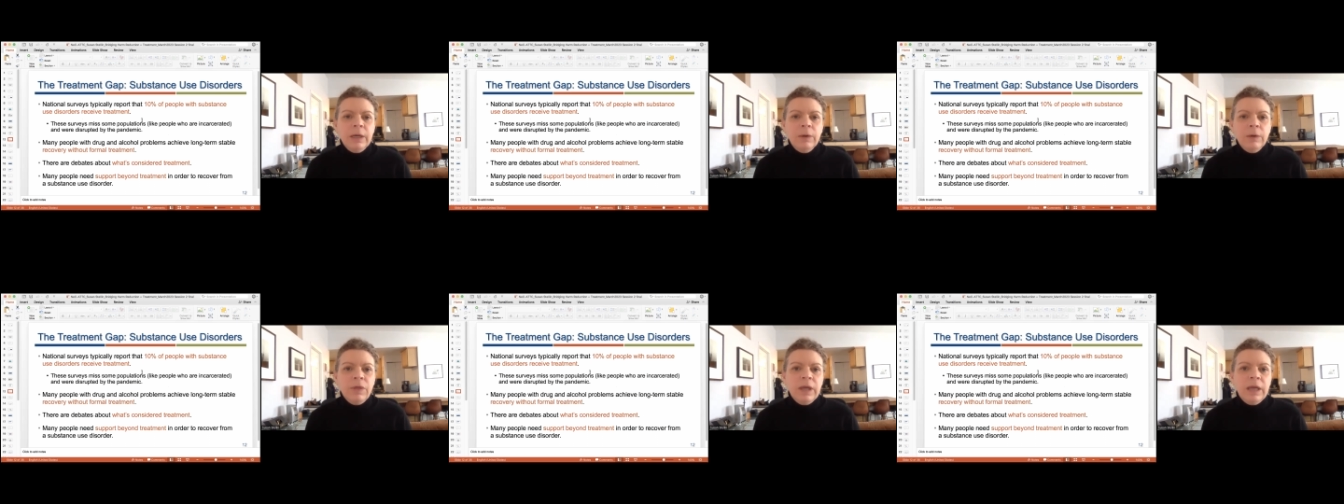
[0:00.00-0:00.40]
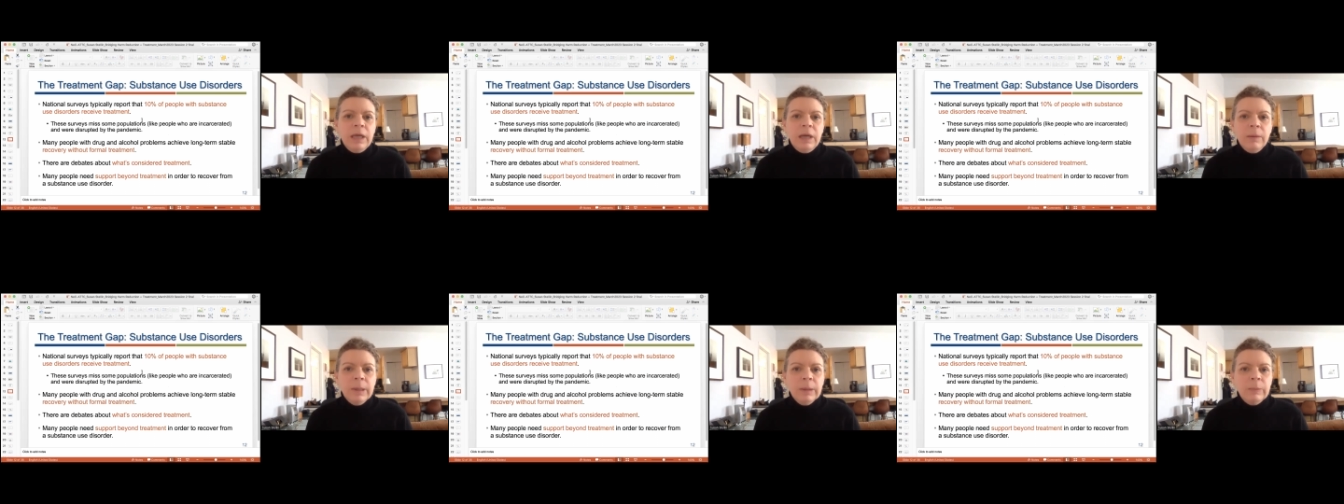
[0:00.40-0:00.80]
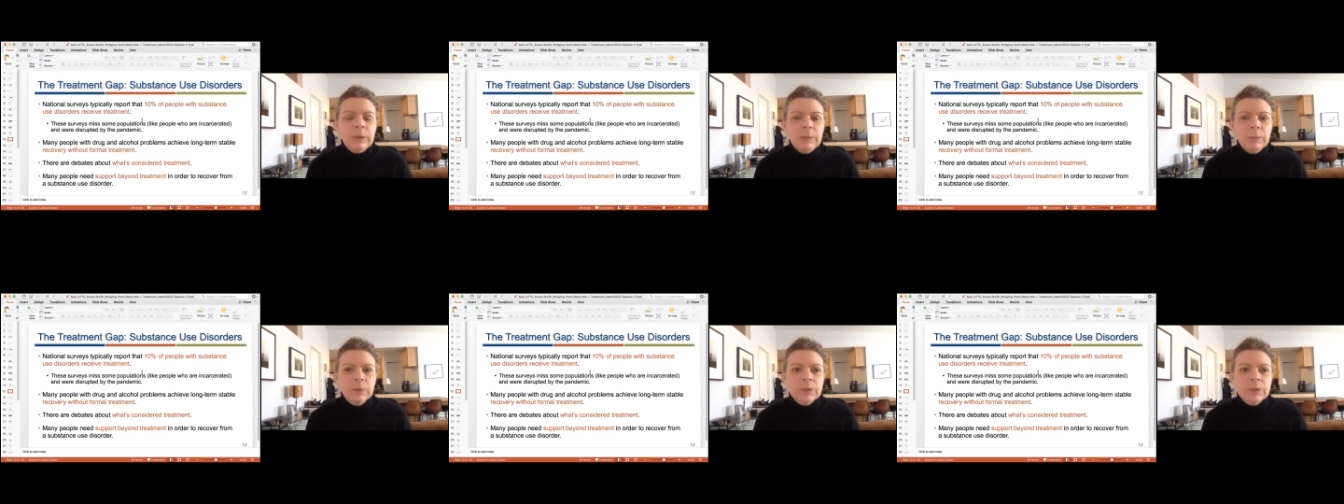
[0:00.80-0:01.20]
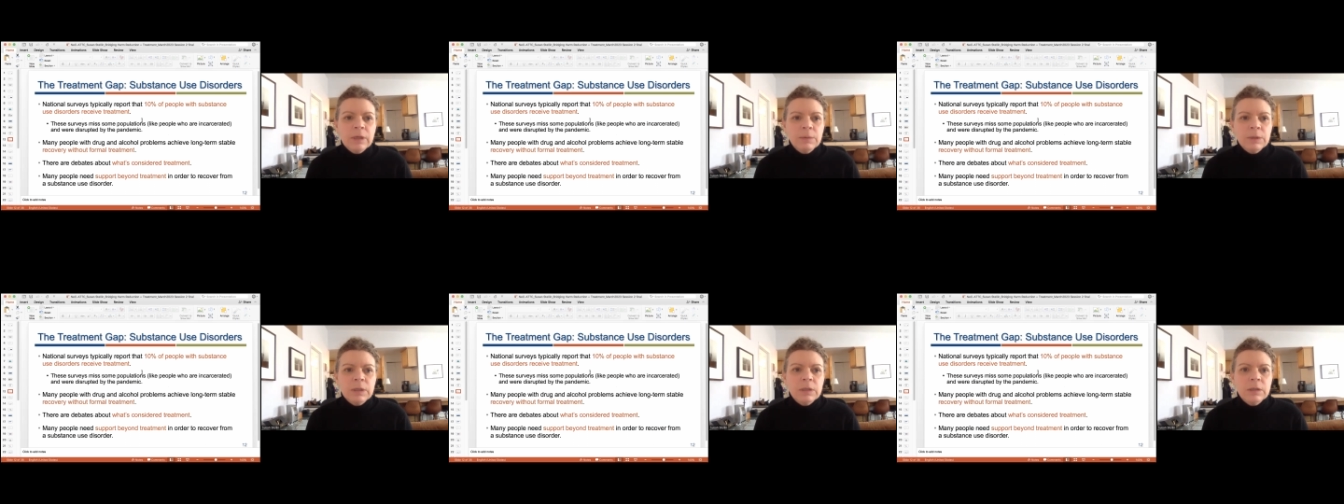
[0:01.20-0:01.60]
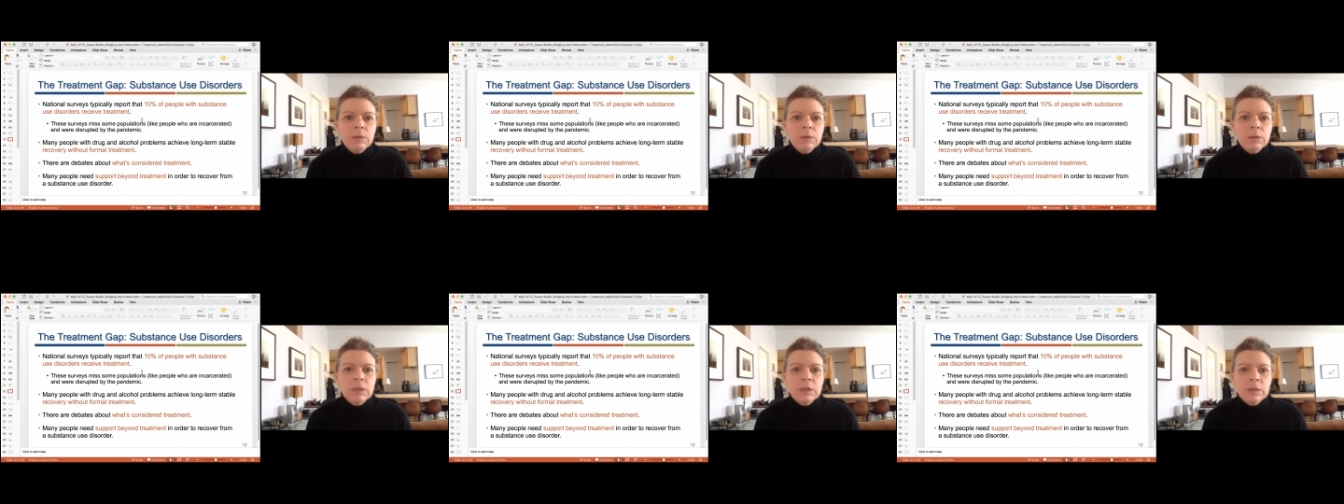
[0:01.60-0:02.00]
thinking about people with substance
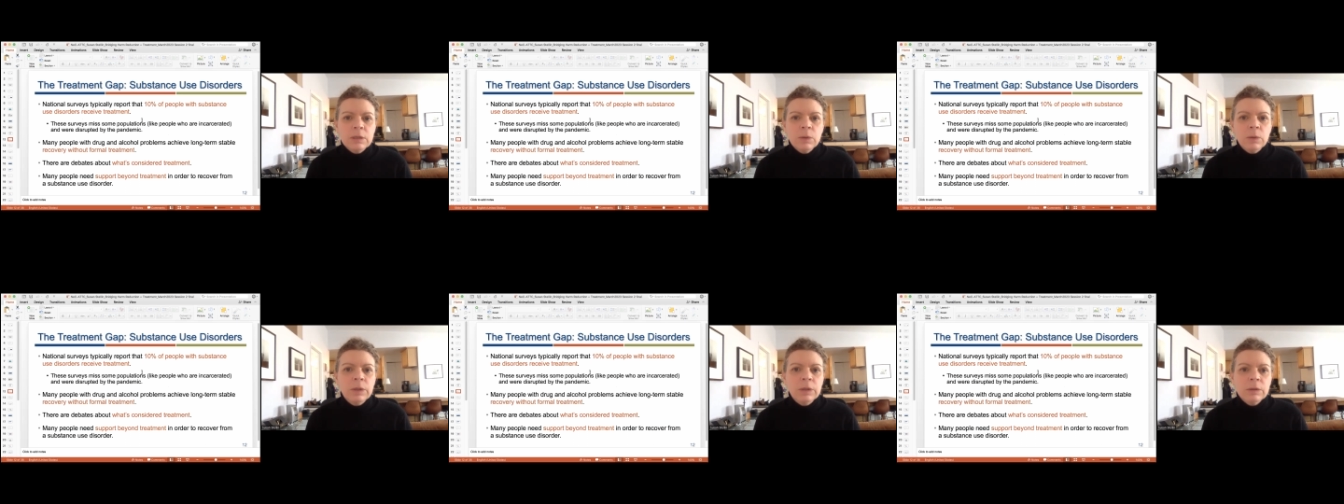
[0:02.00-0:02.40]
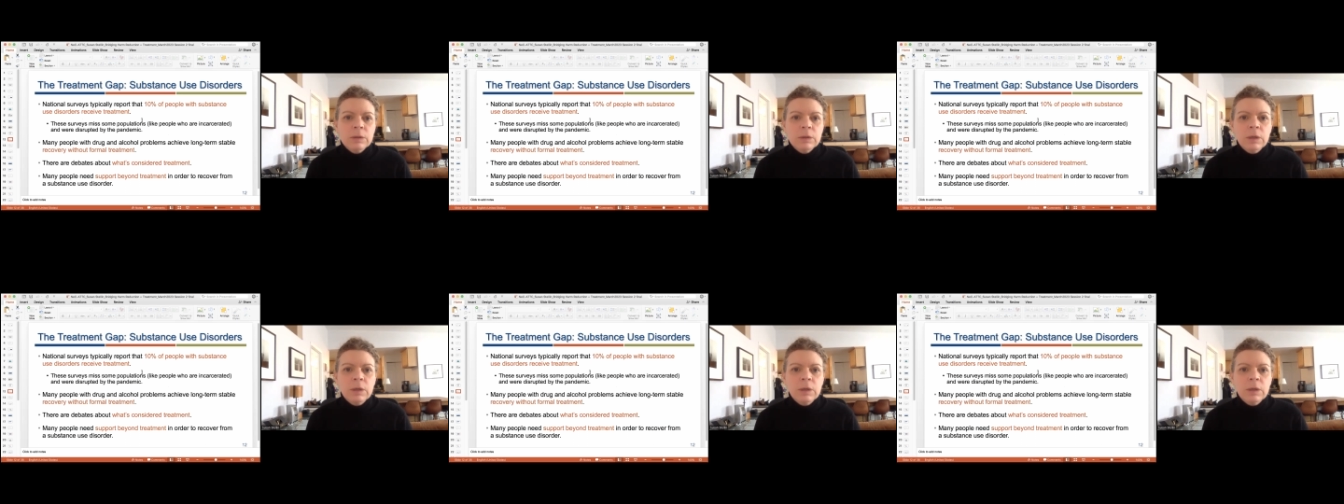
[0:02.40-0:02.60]
use disorders.